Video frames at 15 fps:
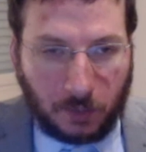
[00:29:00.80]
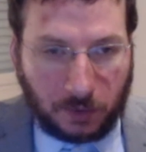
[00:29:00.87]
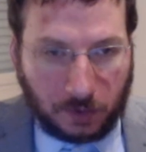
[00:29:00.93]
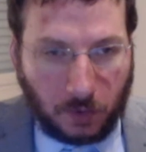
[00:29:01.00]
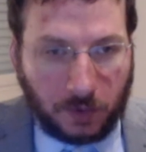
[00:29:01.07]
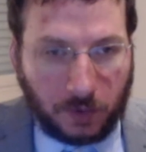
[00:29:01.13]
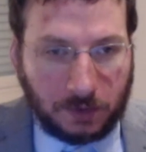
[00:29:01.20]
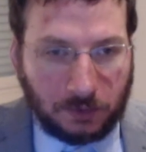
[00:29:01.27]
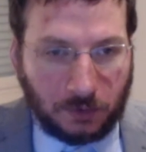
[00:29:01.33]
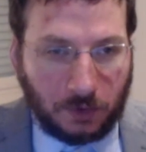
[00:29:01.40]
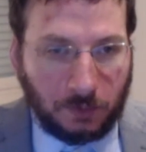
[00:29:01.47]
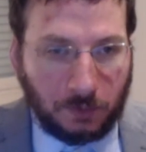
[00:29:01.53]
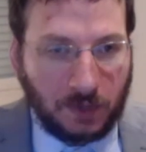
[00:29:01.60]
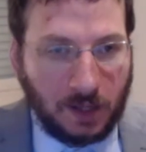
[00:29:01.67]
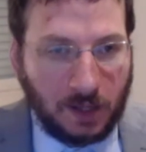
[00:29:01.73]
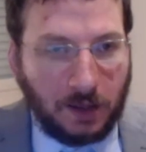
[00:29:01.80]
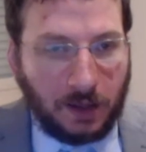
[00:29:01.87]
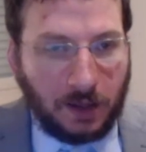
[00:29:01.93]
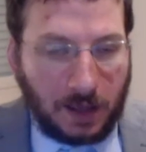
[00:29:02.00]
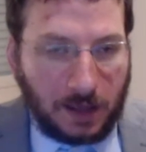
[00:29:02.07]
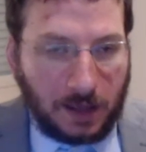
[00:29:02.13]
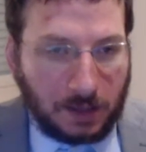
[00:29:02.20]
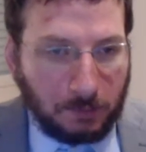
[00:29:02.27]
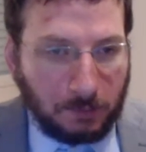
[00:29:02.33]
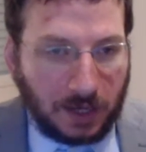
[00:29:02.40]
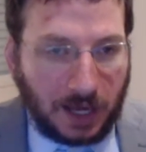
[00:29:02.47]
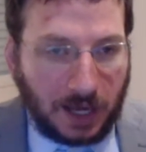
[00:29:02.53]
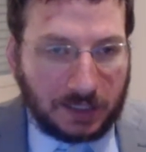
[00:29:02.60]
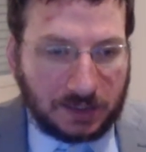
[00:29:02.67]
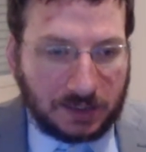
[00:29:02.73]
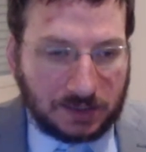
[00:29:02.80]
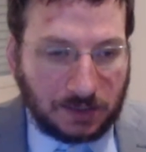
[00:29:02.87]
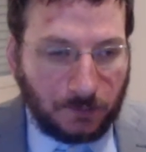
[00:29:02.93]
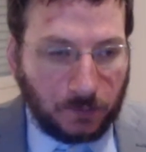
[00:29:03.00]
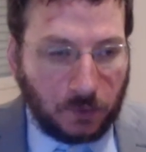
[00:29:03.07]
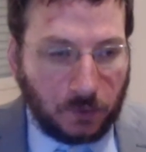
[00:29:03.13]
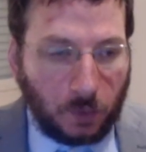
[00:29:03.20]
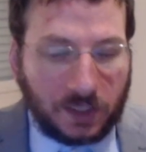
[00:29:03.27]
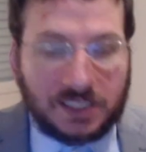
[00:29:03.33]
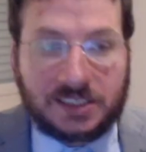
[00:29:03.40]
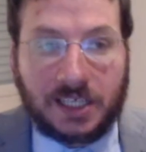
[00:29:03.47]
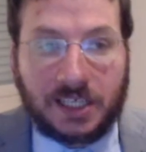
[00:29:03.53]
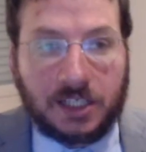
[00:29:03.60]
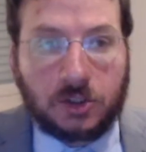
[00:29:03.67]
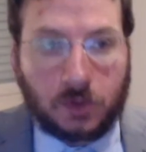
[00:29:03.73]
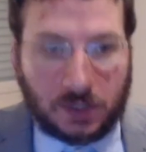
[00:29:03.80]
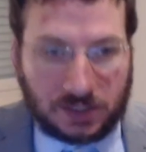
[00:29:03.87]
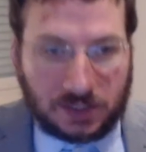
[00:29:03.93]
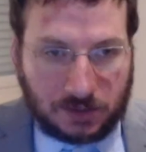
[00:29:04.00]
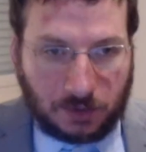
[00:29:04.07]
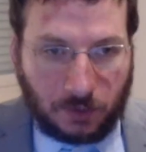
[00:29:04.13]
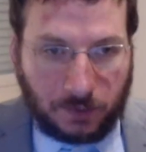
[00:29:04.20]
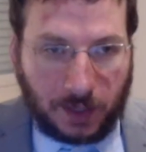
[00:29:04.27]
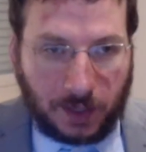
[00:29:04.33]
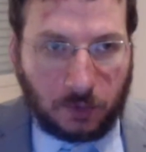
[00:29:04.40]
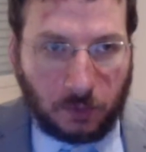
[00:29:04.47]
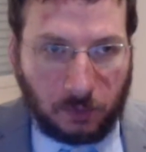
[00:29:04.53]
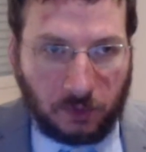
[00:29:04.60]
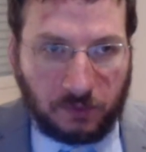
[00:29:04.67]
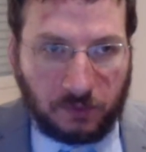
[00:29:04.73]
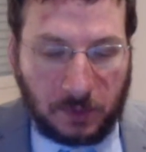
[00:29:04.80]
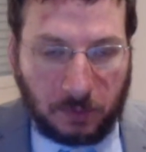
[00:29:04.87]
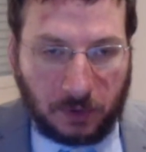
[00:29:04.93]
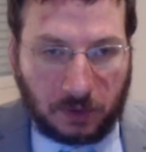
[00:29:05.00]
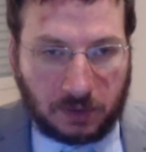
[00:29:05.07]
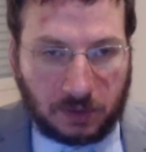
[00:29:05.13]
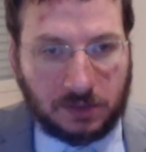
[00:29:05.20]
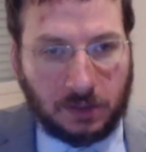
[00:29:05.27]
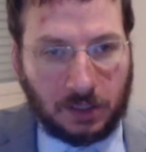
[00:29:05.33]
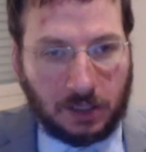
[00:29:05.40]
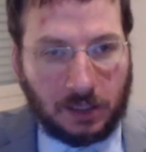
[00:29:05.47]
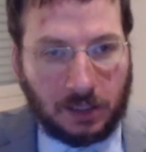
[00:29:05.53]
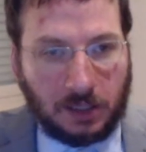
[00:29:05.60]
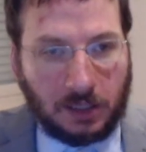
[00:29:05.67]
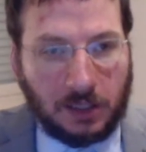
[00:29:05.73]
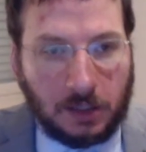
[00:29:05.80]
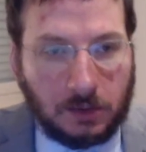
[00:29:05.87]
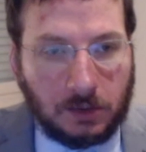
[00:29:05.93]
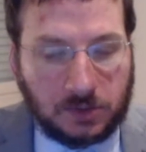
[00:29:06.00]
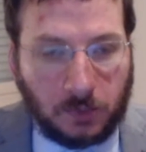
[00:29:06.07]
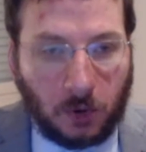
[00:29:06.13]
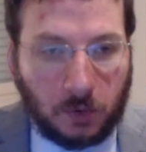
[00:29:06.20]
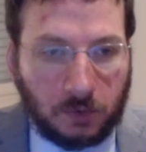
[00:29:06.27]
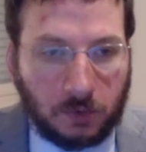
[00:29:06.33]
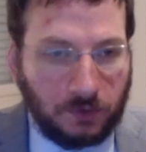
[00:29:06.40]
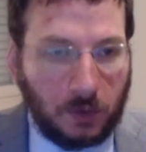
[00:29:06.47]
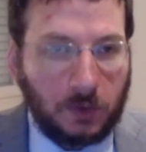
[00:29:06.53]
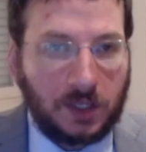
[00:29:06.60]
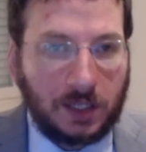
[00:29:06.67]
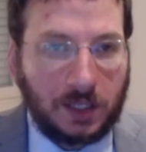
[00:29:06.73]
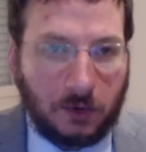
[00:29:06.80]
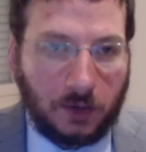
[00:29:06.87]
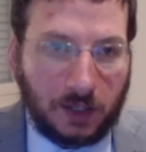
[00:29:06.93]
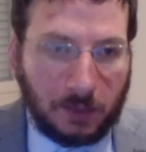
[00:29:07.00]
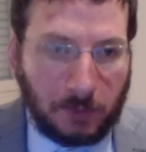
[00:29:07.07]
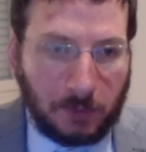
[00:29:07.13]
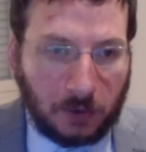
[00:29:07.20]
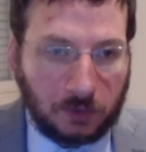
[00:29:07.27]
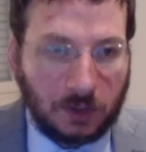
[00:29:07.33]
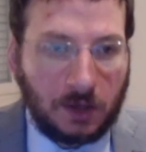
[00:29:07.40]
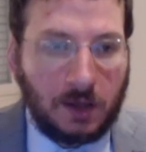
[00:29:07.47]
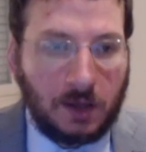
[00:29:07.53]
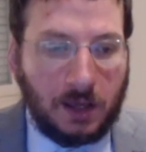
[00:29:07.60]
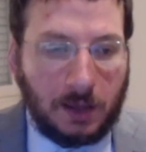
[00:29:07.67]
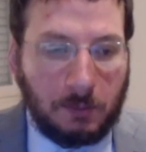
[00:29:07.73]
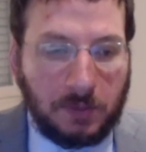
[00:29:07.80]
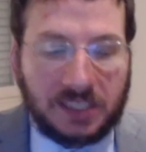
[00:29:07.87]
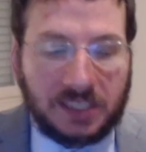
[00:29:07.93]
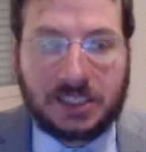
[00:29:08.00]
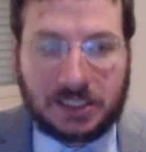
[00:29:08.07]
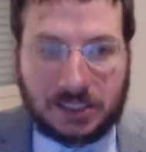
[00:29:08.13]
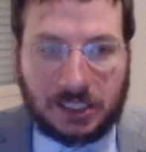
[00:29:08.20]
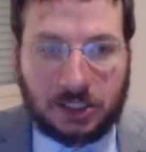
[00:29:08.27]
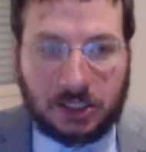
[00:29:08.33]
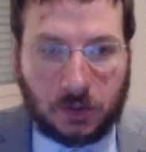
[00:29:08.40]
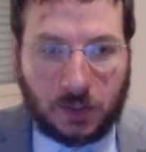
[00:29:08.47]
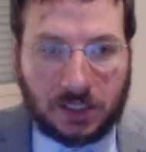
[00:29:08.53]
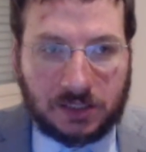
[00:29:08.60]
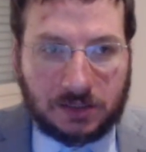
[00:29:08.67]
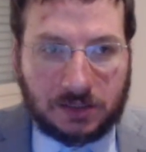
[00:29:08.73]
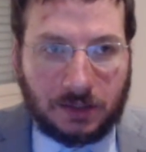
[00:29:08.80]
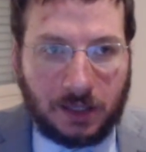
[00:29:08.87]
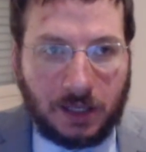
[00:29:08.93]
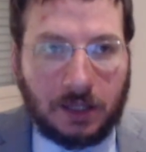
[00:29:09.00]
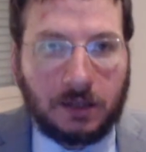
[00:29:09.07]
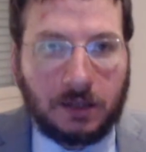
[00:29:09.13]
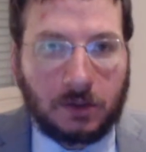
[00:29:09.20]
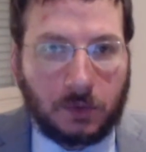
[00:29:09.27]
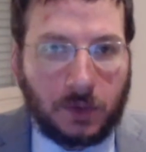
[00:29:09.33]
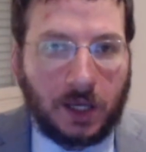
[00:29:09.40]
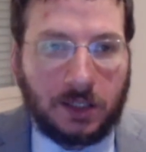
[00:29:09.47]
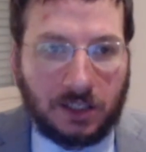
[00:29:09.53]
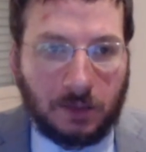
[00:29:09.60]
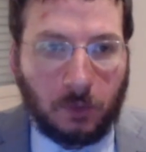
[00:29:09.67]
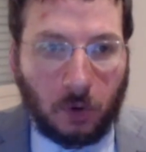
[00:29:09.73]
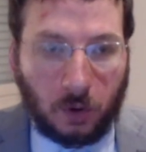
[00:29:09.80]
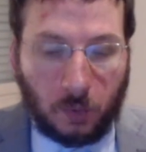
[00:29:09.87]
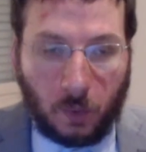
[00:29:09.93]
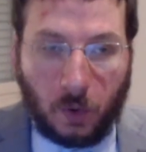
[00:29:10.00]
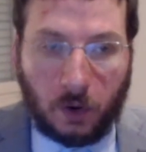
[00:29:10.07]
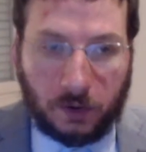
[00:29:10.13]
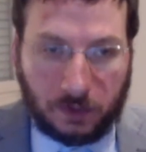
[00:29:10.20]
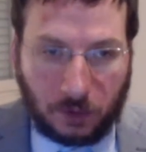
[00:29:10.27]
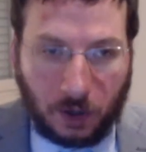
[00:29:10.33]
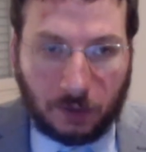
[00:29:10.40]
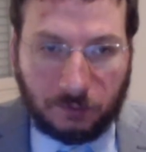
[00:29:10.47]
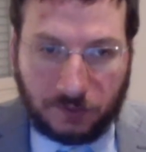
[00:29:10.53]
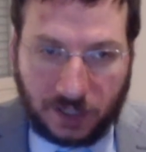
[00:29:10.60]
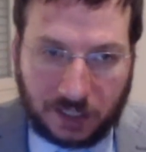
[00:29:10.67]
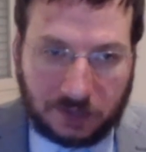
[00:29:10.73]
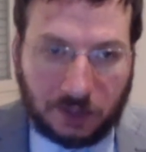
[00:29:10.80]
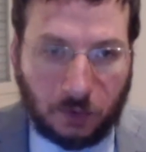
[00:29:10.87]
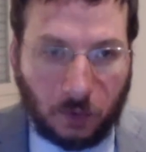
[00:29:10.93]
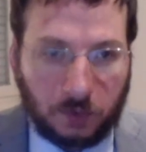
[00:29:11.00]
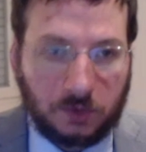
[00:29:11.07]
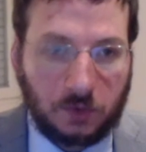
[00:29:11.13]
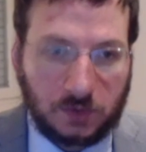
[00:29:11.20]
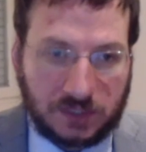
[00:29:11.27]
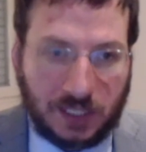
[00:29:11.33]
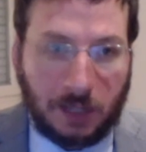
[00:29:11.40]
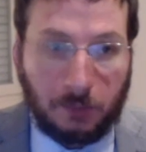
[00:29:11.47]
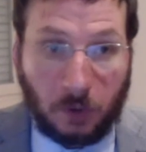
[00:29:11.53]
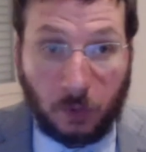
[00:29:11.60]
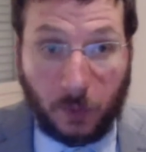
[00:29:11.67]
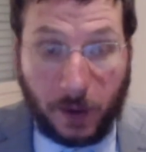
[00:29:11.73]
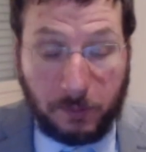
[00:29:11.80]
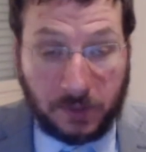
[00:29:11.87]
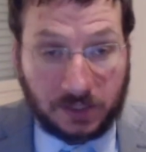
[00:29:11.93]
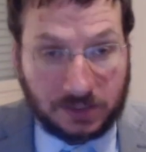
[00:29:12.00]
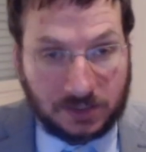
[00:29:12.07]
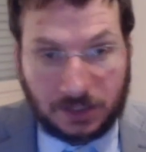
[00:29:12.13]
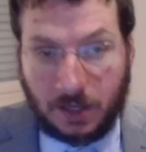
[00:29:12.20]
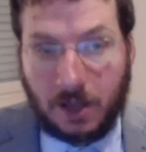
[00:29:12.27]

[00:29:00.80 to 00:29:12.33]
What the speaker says: coined the term, implies what is the interest of that group of people. He spoke very clearly about a business interest in creating more war and conflict in order to sell more weapons.